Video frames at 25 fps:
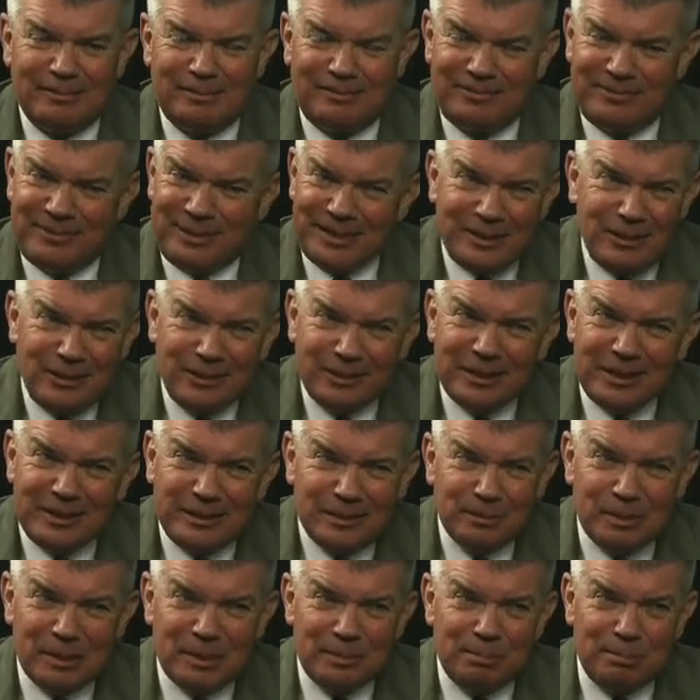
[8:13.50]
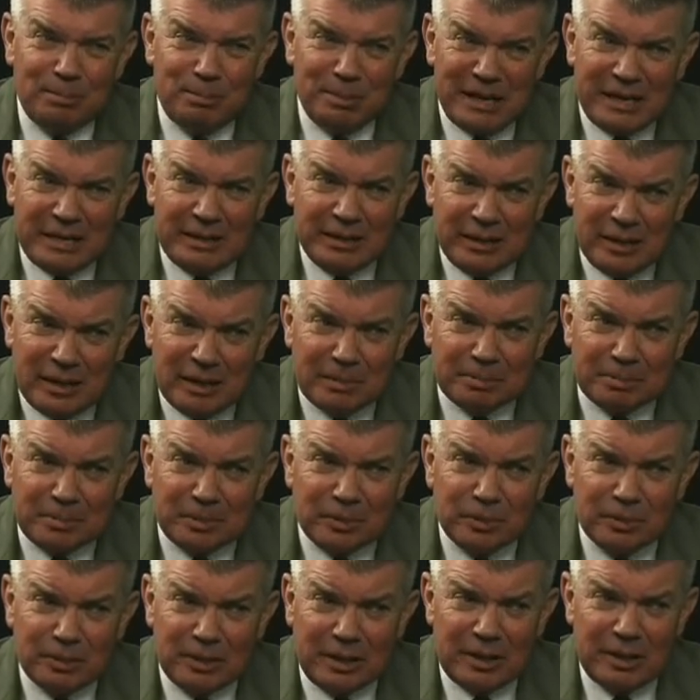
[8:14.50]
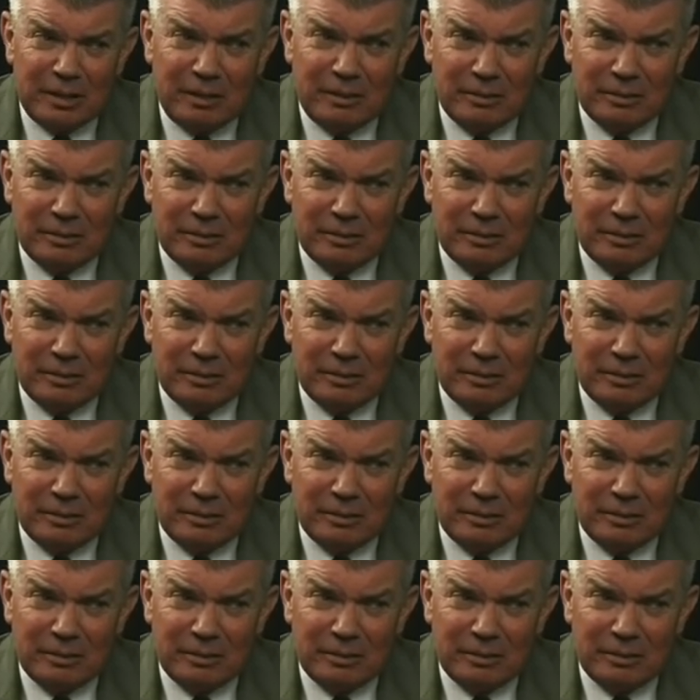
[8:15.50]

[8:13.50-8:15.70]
they don't need to be beat up, do they?